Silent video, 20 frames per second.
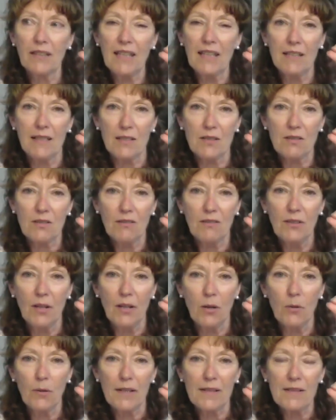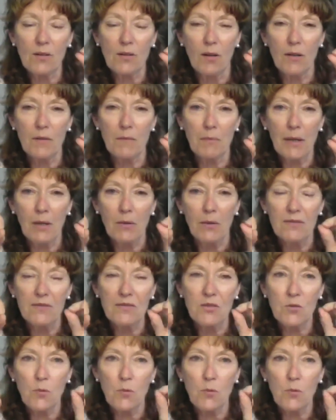kit. It's got about